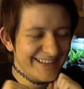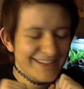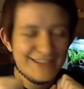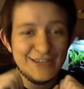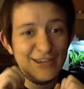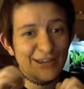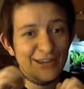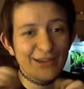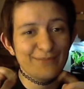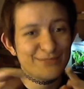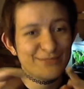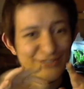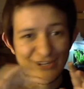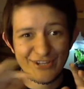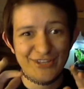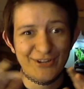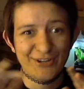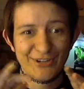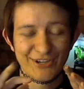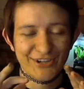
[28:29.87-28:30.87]
Yeah, I'm sure
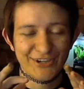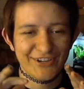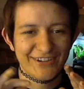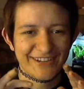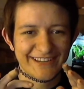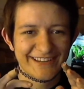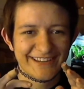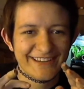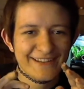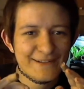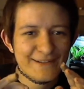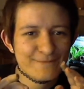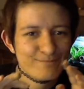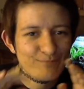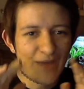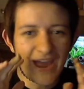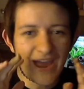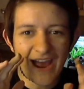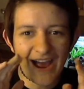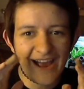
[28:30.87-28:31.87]
you could.
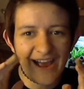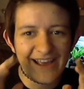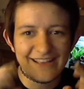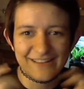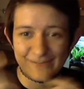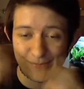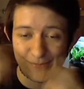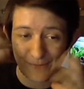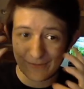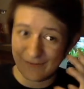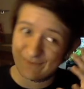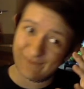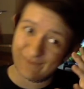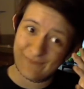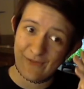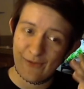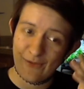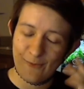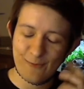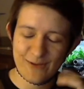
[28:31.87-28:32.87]
My eyes probably
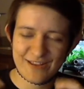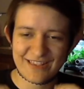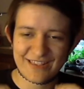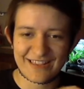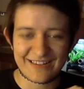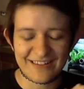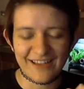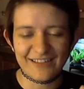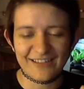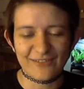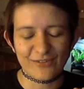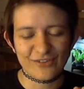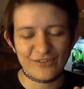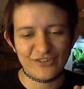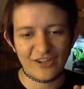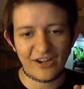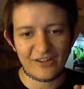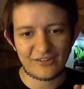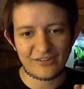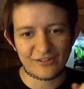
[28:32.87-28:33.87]
went to the size of
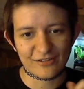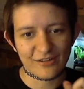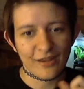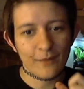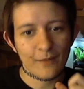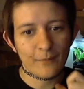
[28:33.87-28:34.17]
saucers,